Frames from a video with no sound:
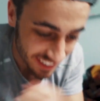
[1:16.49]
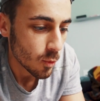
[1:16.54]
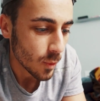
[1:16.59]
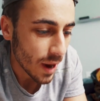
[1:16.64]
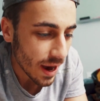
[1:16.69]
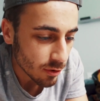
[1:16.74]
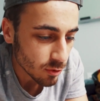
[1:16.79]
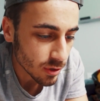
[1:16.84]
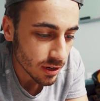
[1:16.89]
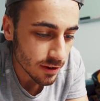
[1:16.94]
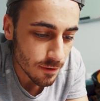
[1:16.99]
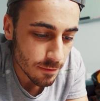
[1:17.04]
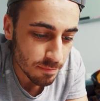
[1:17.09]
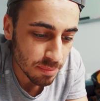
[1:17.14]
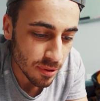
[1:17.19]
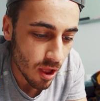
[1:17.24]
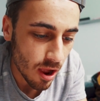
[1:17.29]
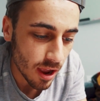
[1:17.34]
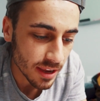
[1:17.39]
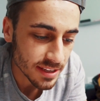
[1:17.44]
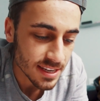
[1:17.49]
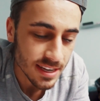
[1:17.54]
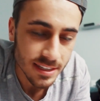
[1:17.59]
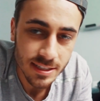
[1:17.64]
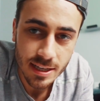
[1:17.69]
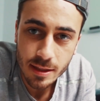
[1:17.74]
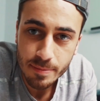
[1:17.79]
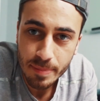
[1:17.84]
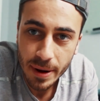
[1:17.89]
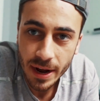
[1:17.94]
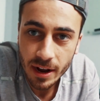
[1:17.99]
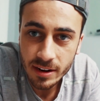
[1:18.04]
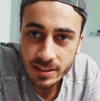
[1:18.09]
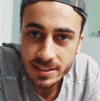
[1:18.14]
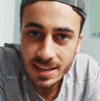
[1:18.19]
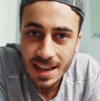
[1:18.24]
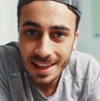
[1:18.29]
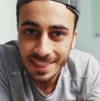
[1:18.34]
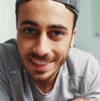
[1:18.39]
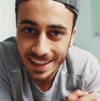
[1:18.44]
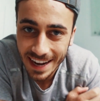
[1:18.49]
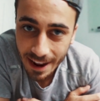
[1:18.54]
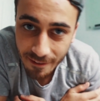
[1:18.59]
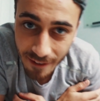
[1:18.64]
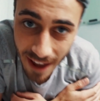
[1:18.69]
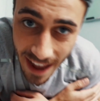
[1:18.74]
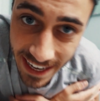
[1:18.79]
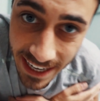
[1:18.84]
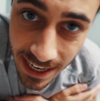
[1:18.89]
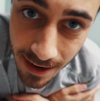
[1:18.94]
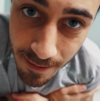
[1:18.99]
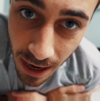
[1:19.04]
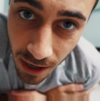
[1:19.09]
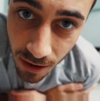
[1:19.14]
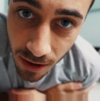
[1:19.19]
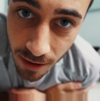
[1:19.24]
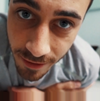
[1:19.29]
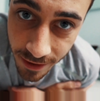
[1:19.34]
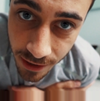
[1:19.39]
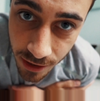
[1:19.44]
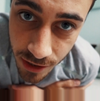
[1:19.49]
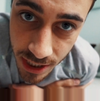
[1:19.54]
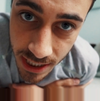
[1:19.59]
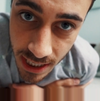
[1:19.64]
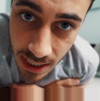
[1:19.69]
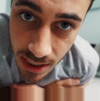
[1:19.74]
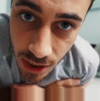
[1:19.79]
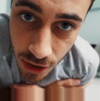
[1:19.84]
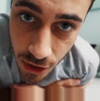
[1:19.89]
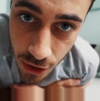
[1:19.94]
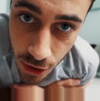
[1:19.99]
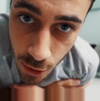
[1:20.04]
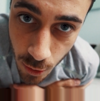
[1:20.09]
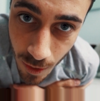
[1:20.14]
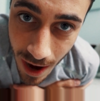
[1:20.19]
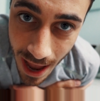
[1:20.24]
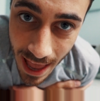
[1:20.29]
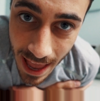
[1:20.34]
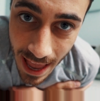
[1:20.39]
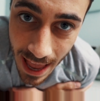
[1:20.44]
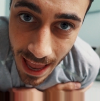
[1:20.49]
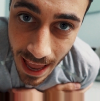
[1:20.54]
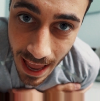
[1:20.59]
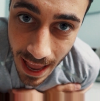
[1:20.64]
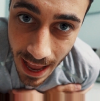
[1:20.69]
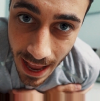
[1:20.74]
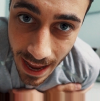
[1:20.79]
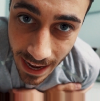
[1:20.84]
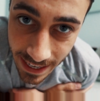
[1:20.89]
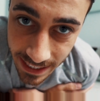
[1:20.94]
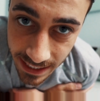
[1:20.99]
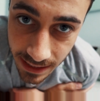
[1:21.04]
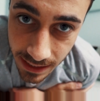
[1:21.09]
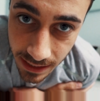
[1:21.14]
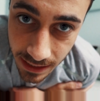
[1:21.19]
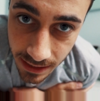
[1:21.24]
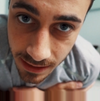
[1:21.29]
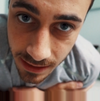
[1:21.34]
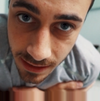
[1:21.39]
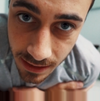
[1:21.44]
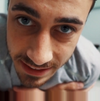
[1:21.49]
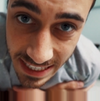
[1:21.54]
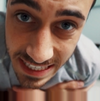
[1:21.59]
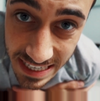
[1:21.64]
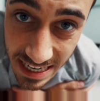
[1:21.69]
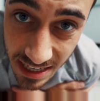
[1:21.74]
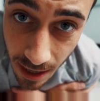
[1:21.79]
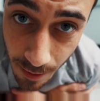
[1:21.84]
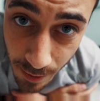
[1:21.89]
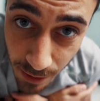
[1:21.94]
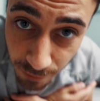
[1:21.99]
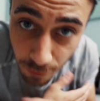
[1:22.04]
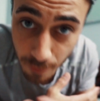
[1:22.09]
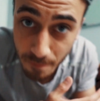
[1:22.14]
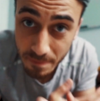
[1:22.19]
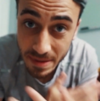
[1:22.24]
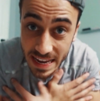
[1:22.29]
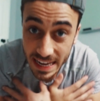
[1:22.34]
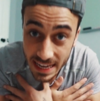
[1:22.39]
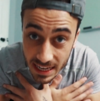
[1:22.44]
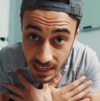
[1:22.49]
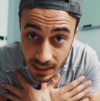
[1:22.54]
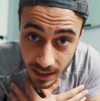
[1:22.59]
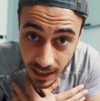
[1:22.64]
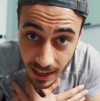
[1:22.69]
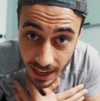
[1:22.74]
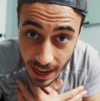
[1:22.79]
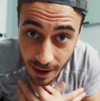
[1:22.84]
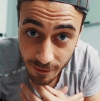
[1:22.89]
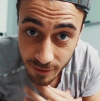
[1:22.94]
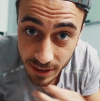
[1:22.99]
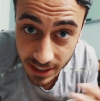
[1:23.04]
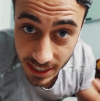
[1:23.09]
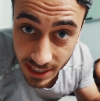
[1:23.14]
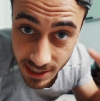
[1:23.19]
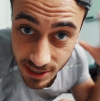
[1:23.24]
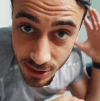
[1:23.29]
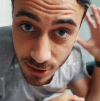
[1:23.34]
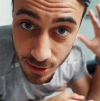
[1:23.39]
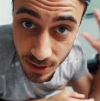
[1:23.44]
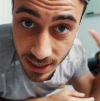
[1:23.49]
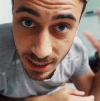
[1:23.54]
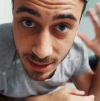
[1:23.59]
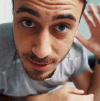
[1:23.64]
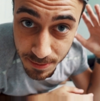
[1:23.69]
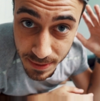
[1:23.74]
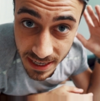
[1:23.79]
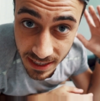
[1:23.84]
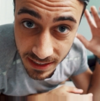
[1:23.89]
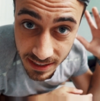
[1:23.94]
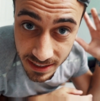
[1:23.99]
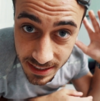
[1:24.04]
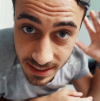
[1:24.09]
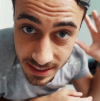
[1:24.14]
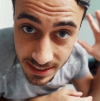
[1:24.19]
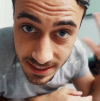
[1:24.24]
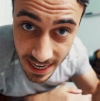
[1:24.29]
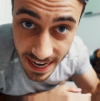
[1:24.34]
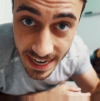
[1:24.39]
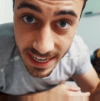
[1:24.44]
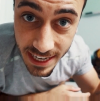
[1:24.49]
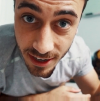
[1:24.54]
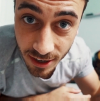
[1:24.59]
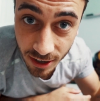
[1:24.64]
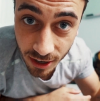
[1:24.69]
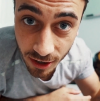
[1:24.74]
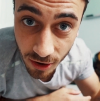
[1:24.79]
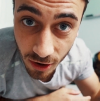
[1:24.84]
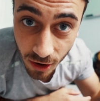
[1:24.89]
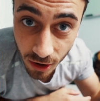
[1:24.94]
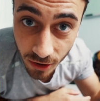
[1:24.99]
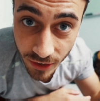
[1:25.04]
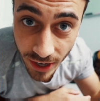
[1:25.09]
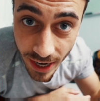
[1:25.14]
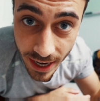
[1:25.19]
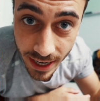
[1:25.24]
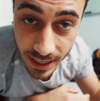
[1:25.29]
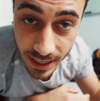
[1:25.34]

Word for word: Round of applause to the parents that have any amount of energy to do anything. This is coming from me having these two kids being daycare all day.